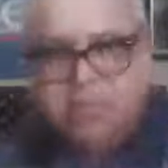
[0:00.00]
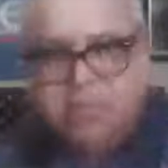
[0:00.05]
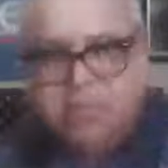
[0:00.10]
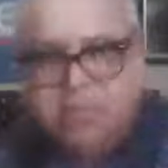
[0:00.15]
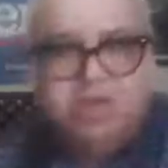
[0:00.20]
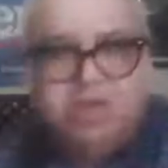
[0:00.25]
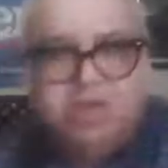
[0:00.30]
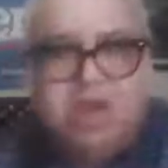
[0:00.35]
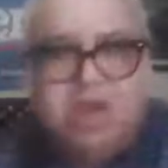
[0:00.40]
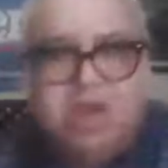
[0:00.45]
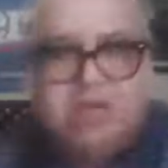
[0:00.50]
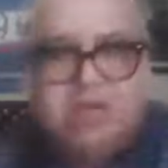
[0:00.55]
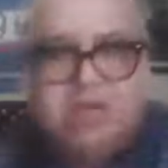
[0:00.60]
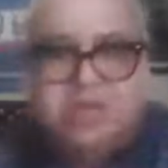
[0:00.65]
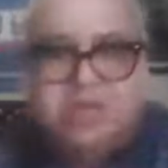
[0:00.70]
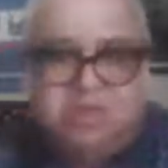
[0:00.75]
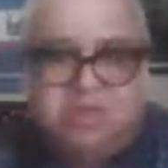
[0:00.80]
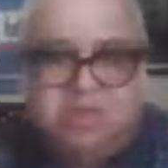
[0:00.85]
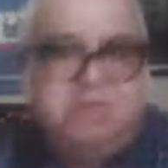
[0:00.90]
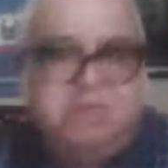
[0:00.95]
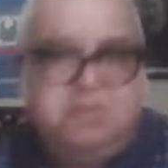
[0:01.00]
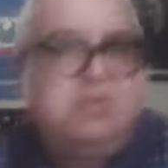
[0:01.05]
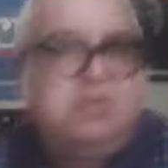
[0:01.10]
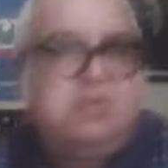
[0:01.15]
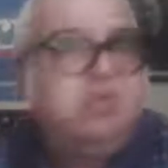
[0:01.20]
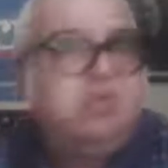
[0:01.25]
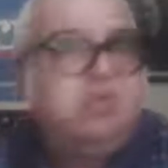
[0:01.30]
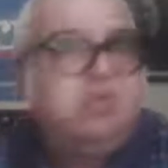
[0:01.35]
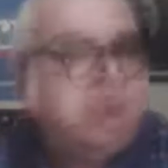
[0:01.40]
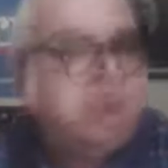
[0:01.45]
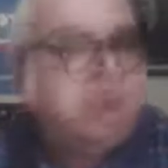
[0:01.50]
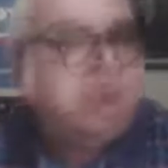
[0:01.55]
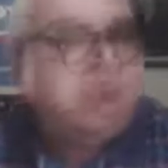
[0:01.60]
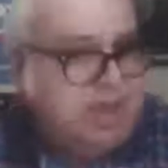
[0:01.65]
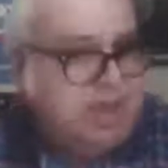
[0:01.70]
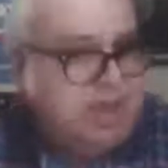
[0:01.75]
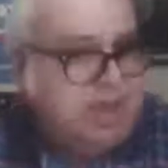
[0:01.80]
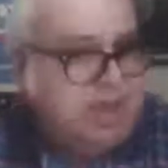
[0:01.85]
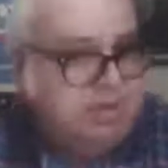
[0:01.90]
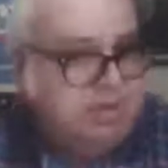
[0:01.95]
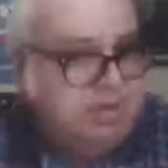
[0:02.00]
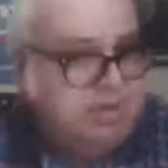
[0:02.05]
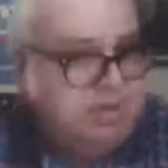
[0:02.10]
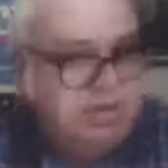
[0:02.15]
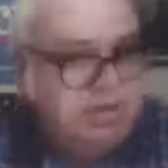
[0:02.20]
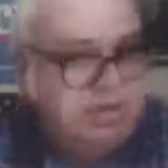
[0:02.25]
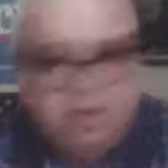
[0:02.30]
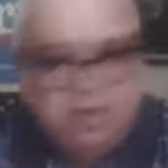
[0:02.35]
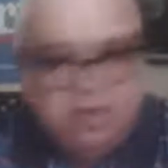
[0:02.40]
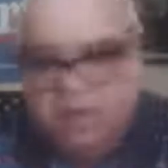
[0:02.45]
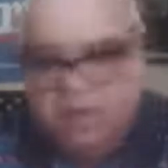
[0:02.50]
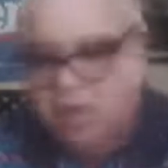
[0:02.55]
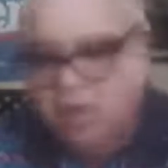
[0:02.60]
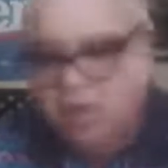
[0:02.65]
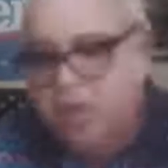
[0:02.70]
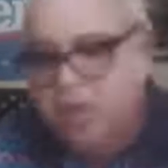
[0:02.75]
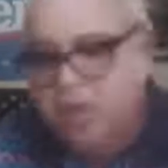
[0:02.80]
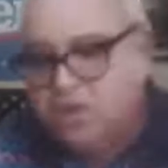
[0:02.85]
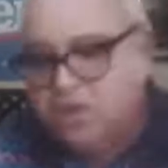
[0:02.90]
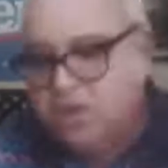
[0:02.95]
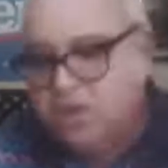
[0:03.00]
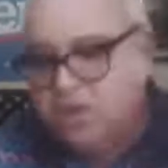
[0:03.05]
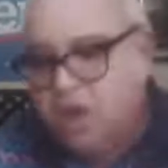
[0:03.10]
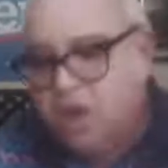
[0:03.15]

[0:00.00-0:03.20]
you got the Jimmy Dore camp, which